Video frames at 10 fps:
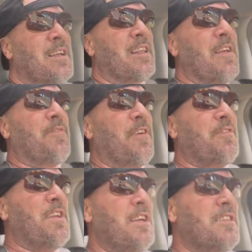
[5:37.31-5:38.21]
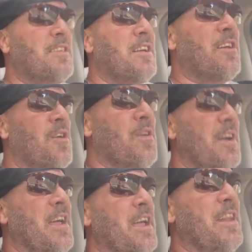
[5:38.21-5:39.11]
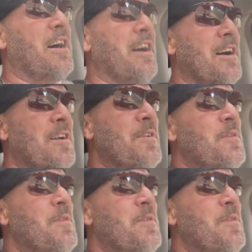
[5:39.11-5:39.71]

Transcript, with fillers: late 50s, you know, and uh,